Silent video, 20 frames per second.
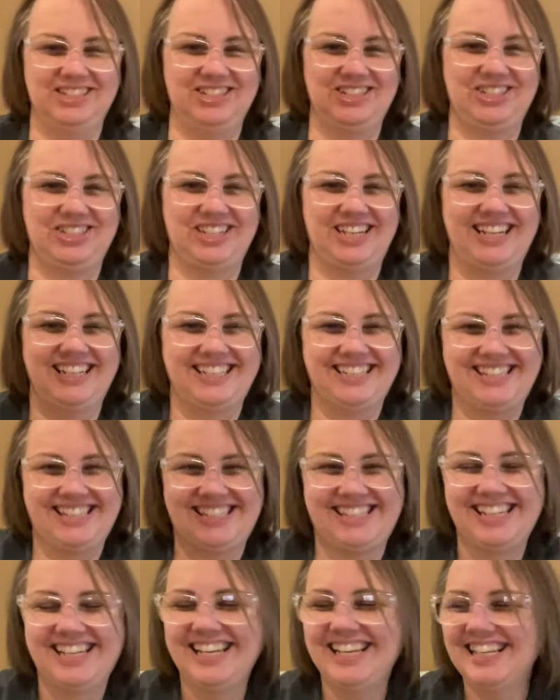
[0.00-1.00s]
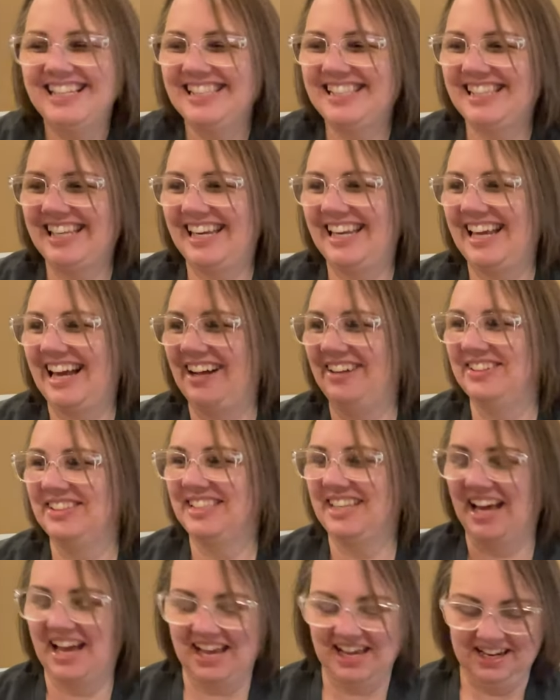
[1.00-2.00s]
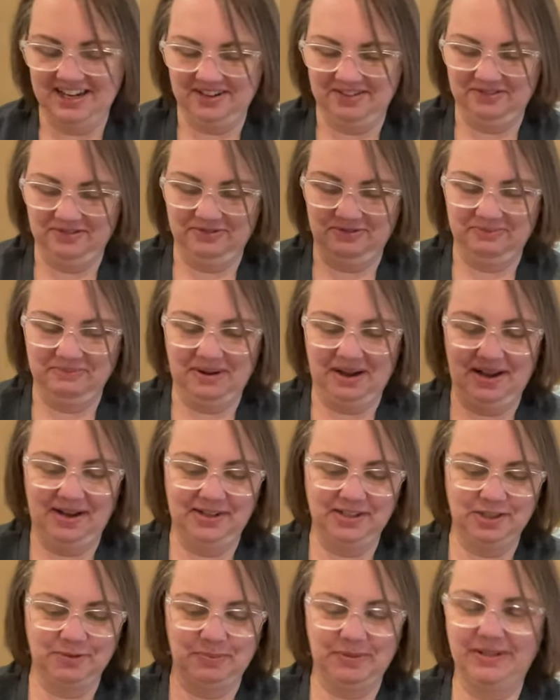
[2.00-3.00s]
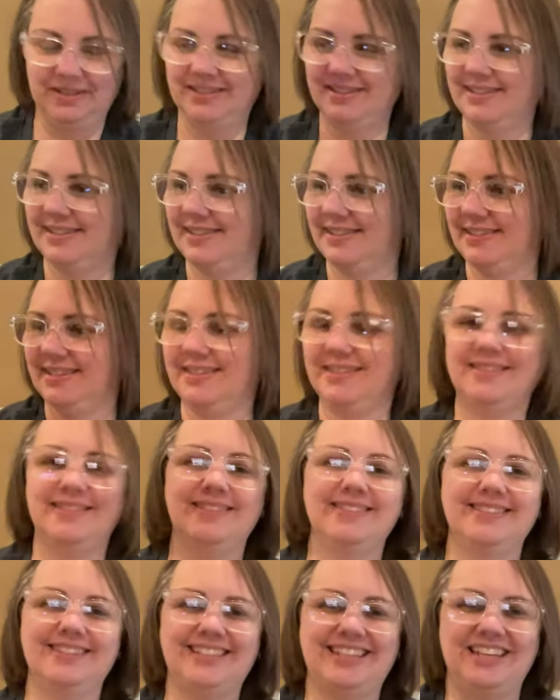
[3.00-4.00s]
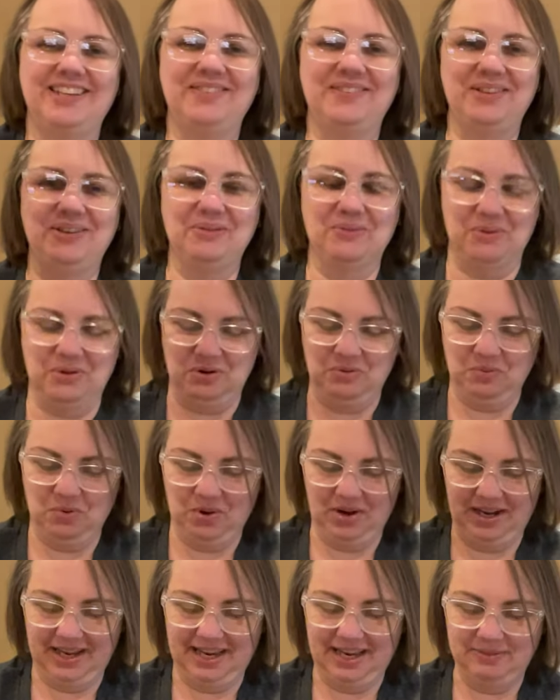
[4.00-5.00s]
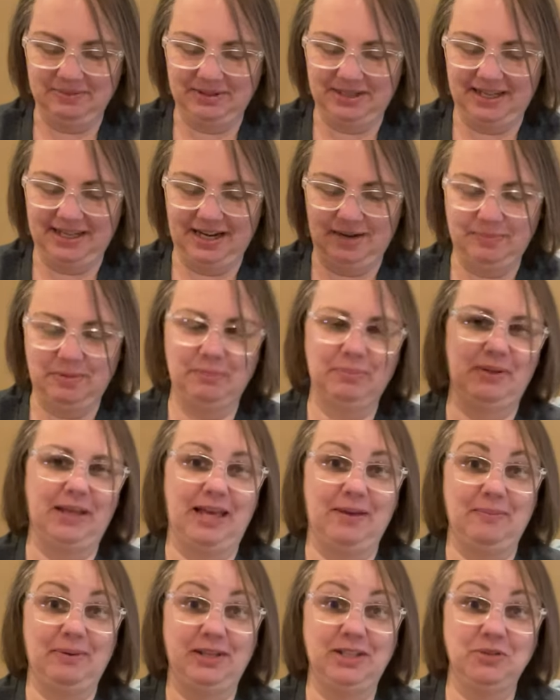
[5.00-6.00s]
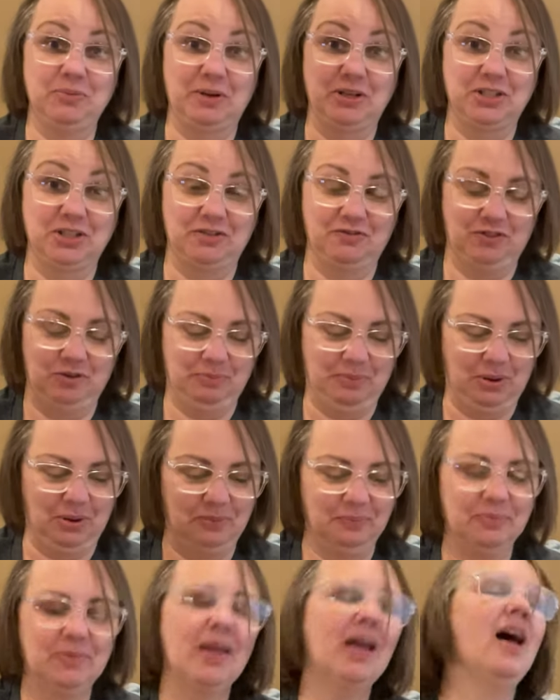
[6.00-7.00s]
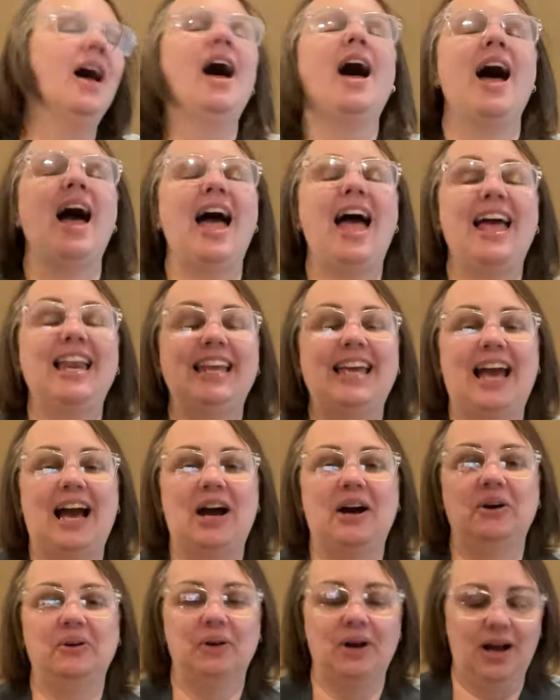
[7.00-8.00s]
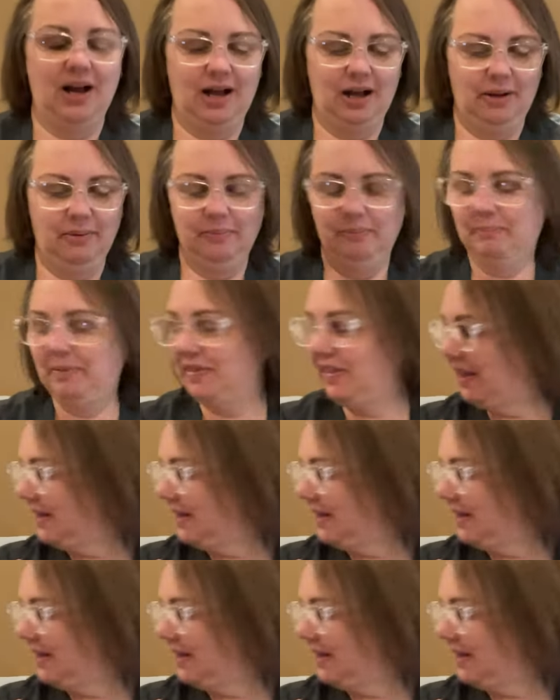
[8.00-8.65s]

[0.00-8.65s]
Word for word: She's sitting outside of my husband's TV room, wanting him to get up and play, but he's watching football. Anyhow, um, but